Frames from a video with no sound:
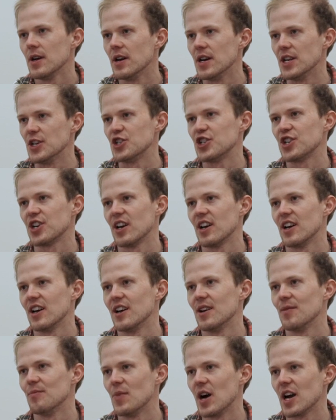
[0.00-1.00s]
niche
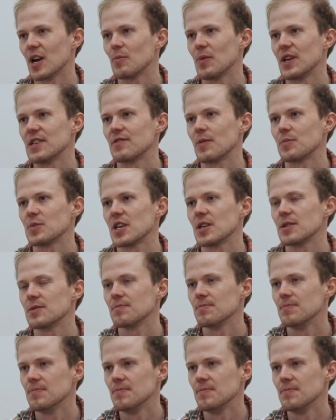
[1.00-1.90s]
uh, marketplace websites.